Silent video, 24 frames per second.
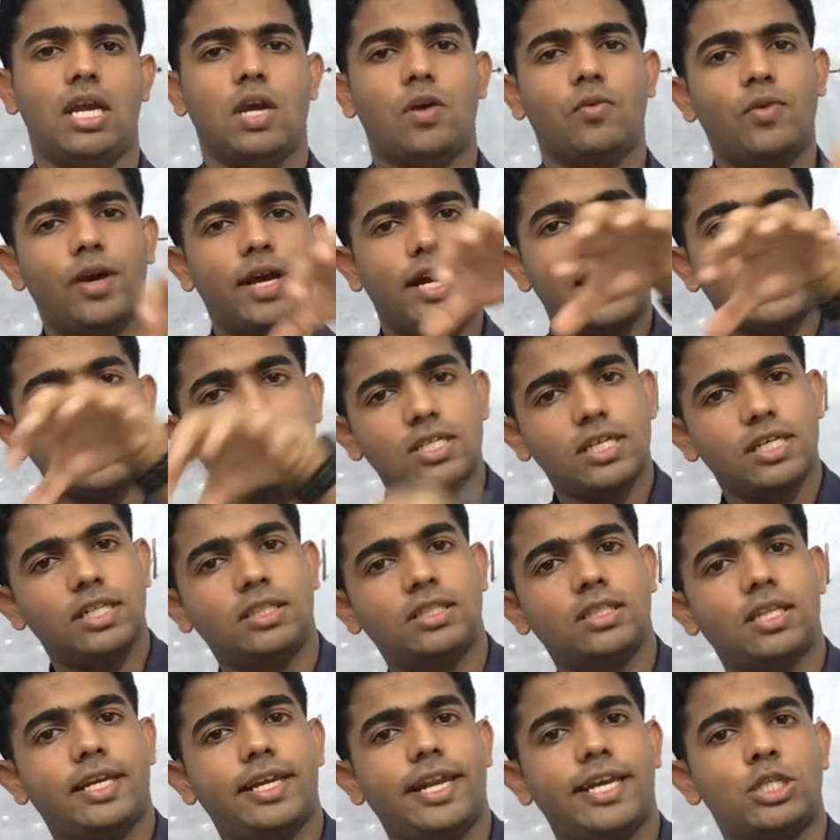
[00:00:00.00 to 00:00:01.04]
Whereas in
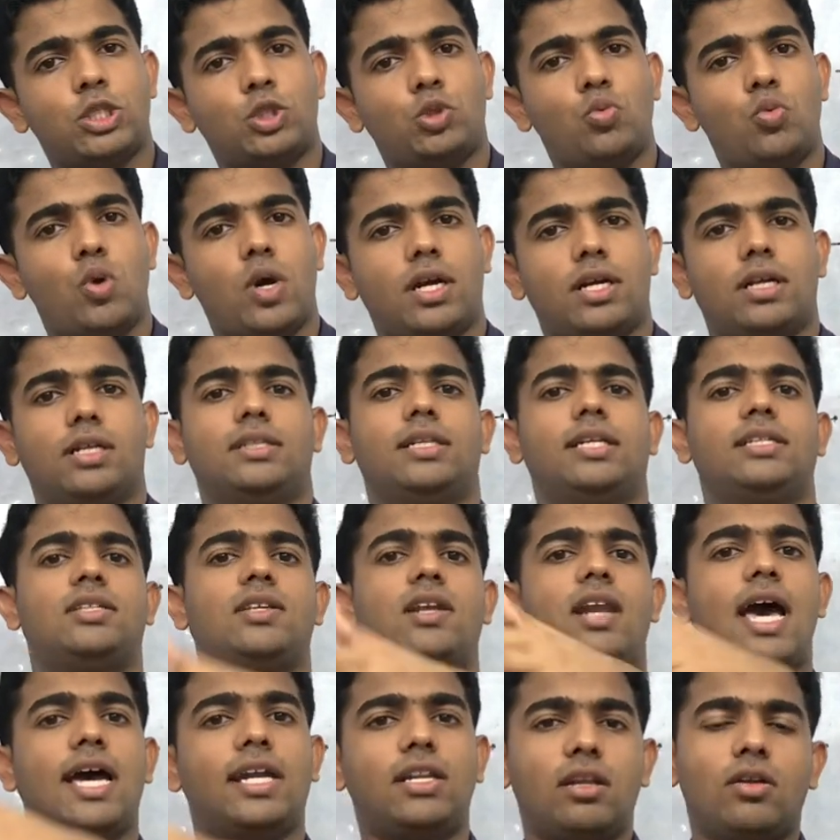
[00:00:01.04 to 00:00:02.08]
the next one, that the
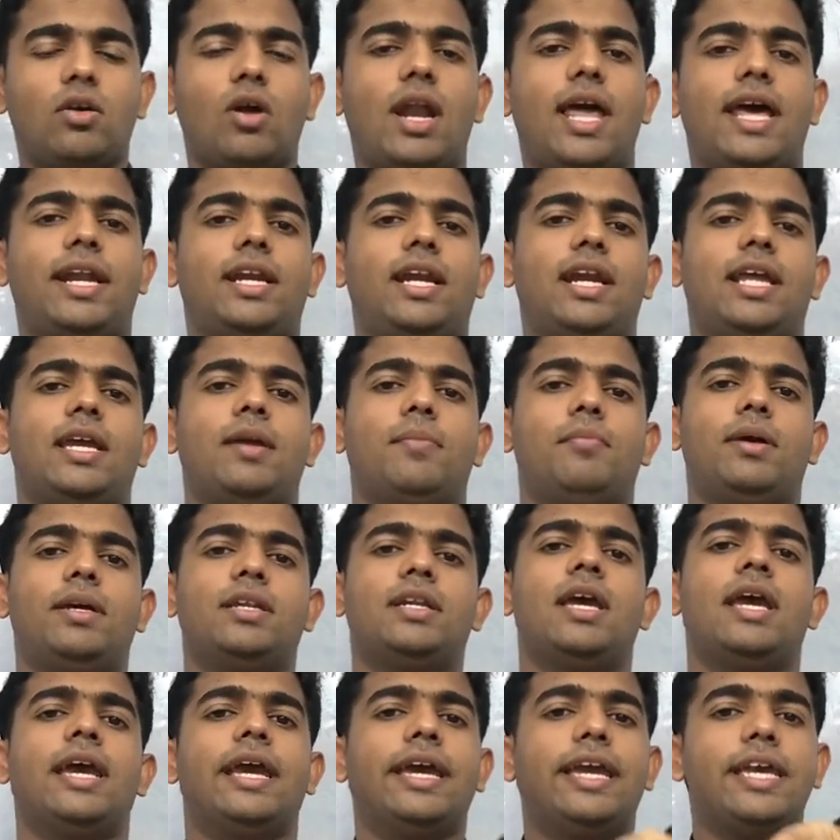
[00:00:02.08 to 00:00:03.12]
lateral collateral
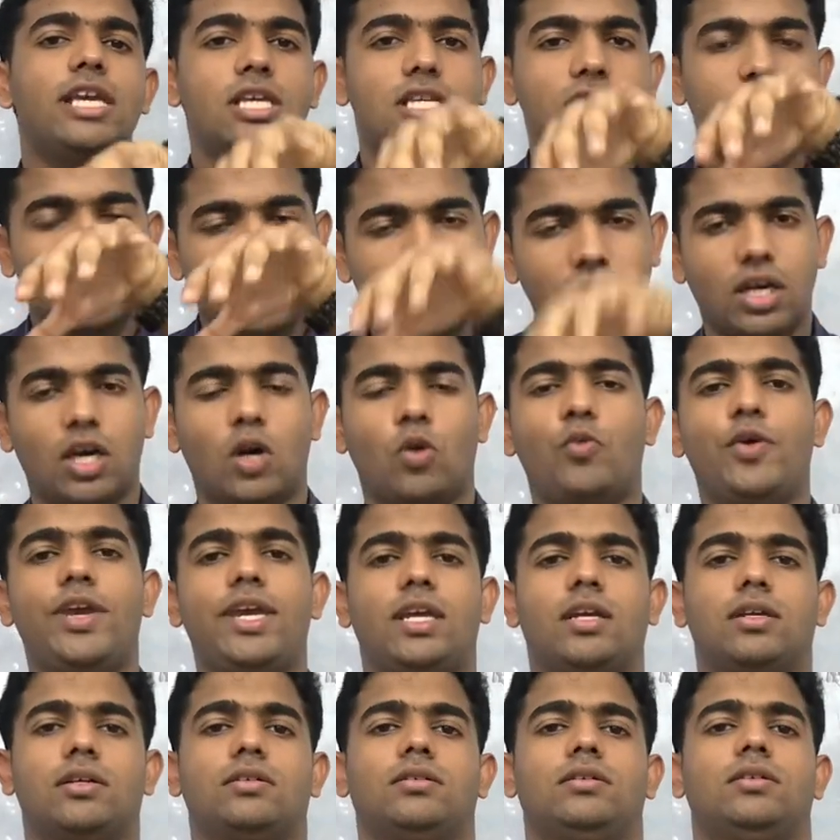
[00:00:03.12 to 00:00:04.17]
ligament is
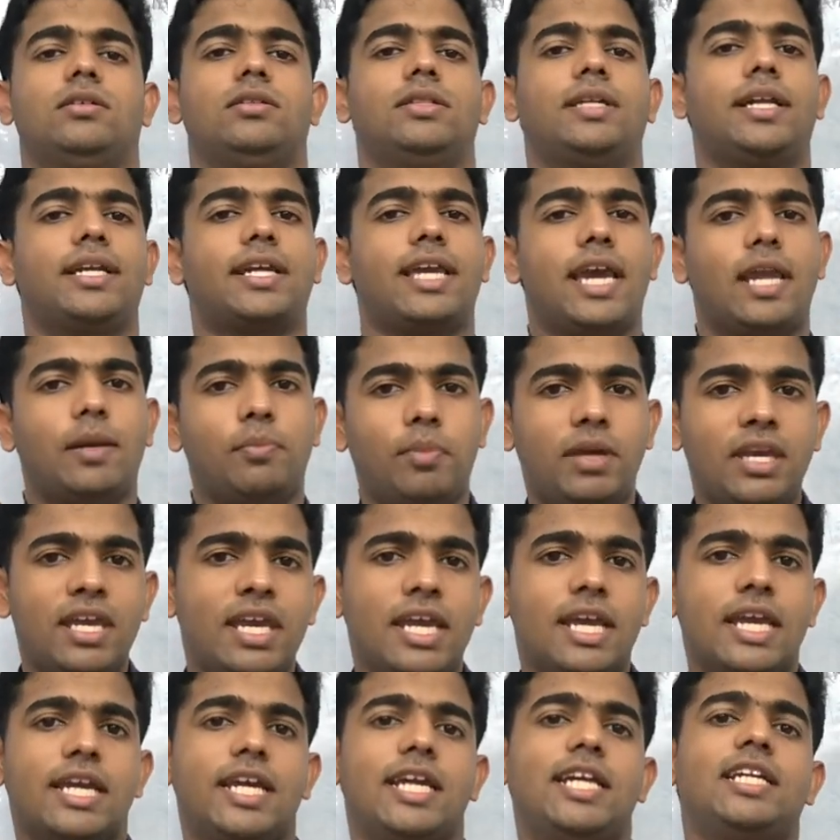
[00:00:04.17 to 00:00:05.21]
weak, there can be
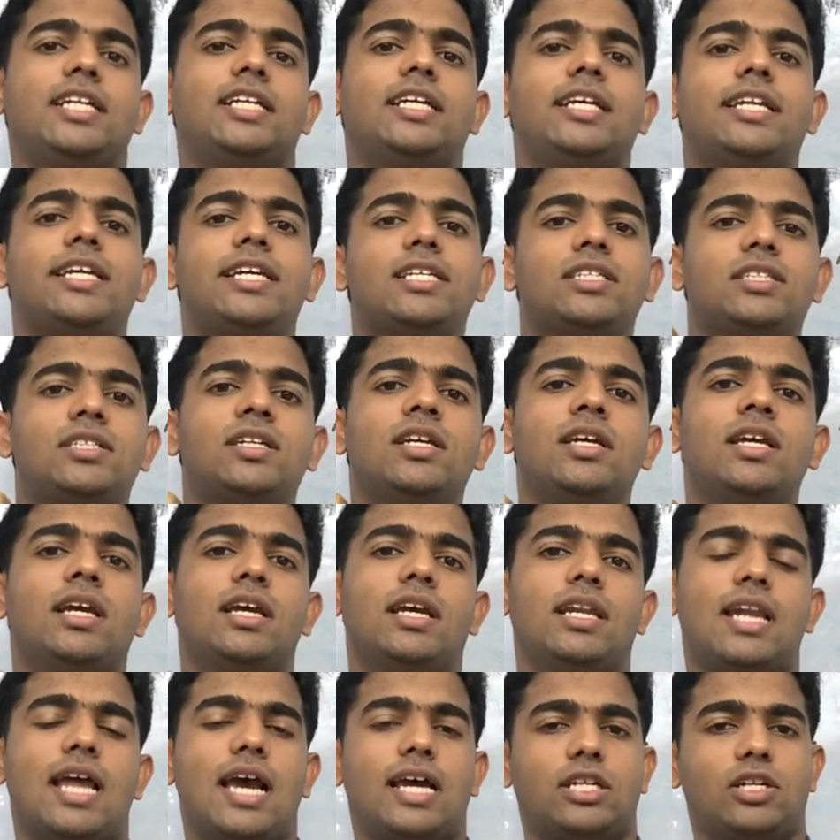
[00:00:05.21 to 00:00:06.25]
increased
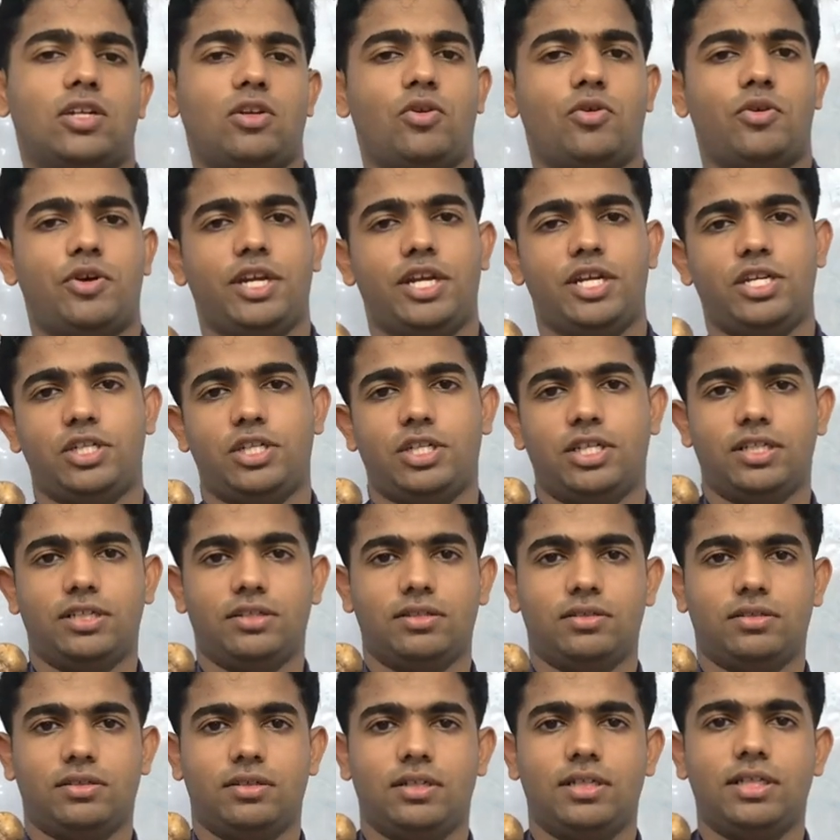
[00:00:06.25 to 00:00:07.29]
lateral
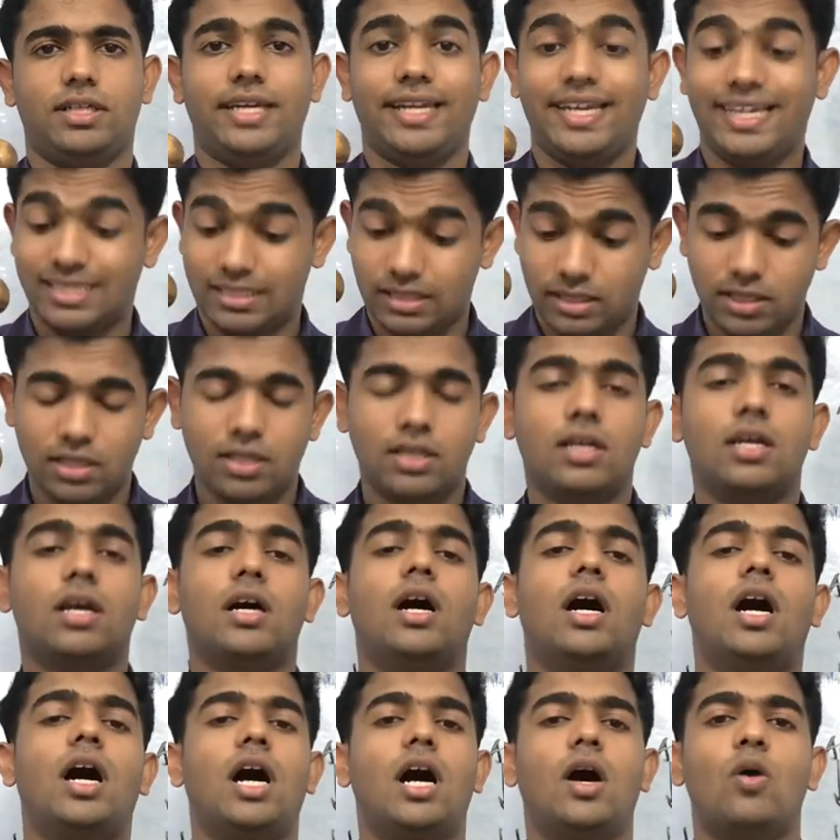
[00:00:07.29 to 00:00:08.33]
rotation, increased
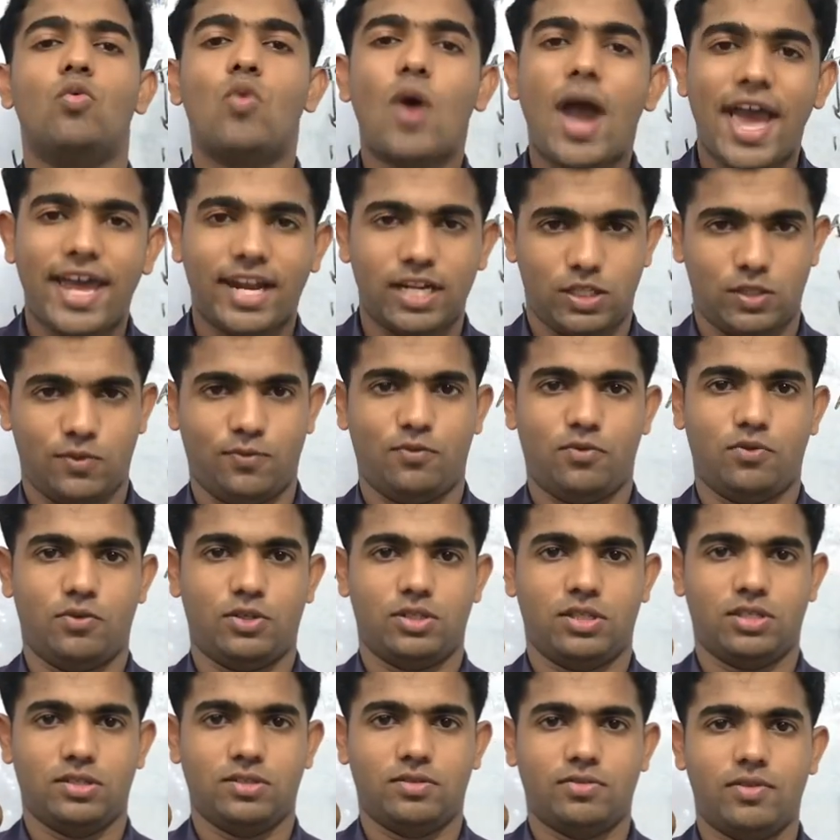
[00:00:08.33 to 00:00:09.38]
varus
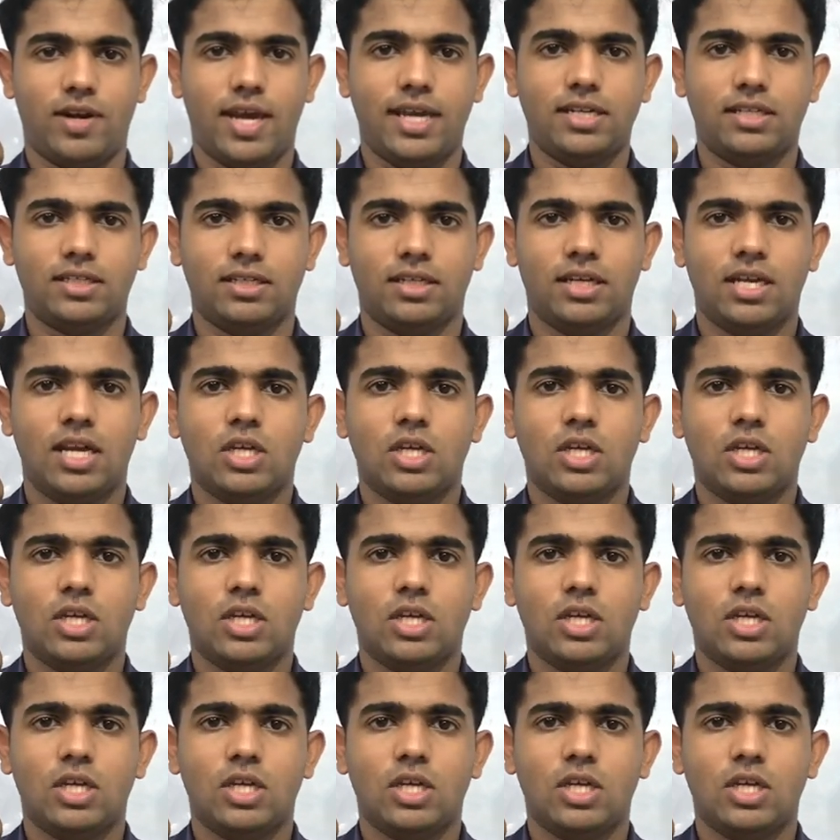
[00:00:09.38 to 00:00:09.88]
force, right?